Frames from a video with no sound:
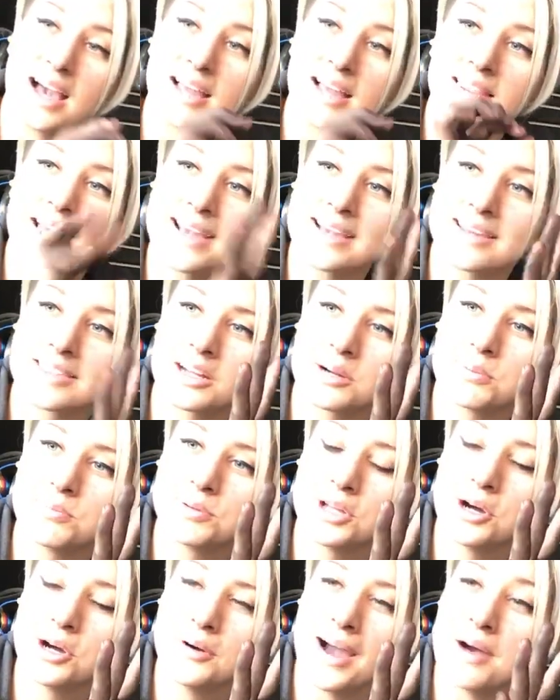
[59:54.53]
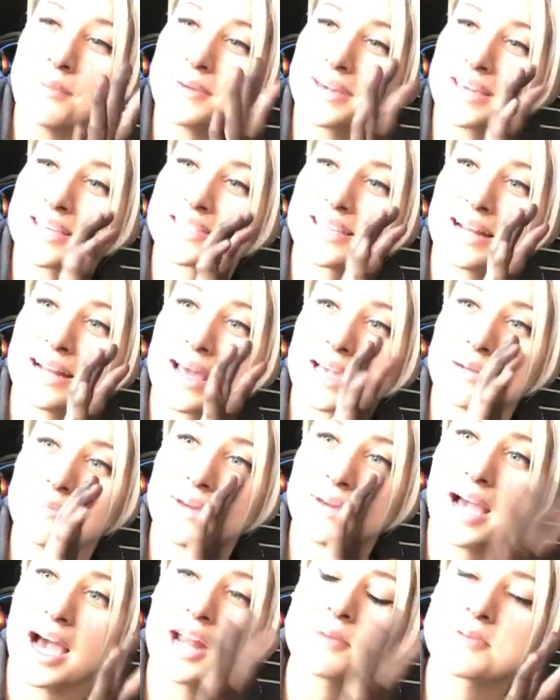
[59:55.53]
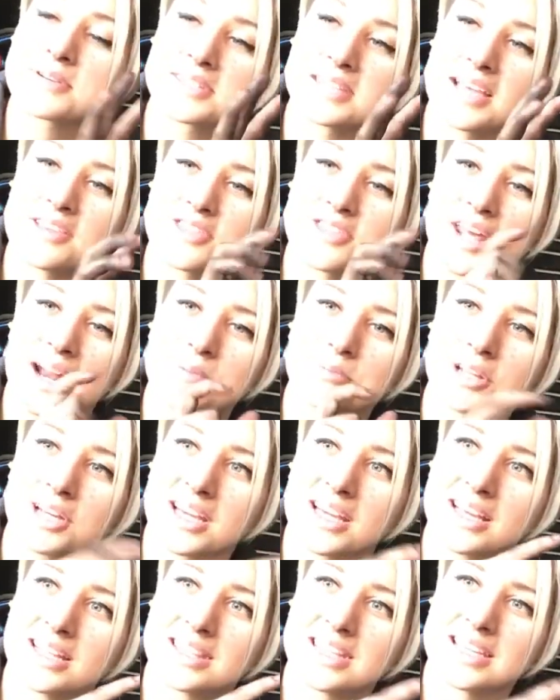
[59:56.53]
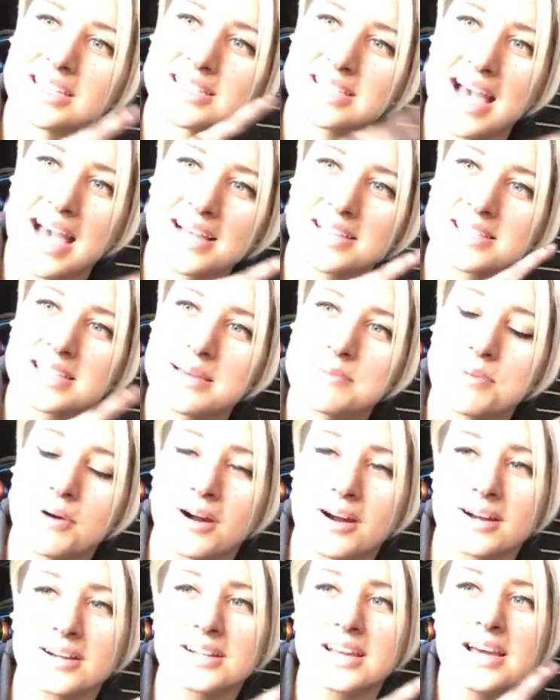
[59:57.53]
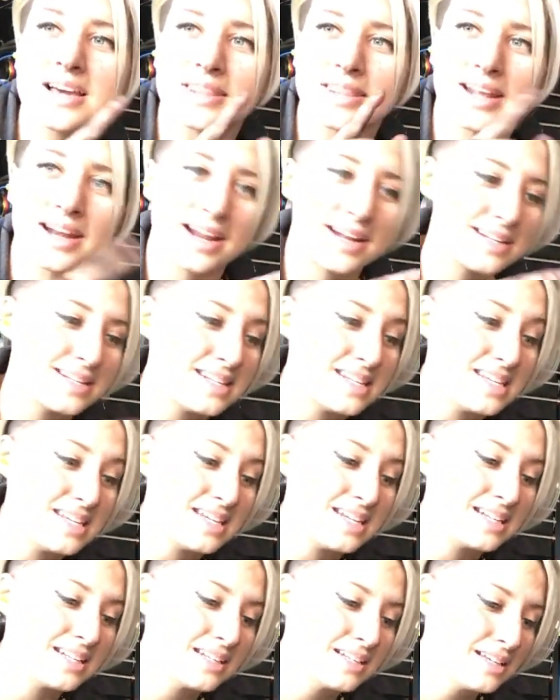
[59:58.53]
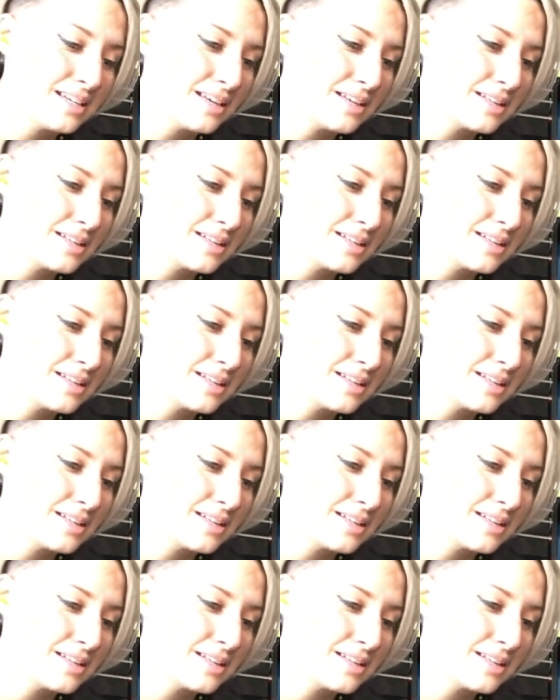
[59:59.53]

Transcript: I like their blowout because then I can be 100% that I'm looking at the exact same part that I need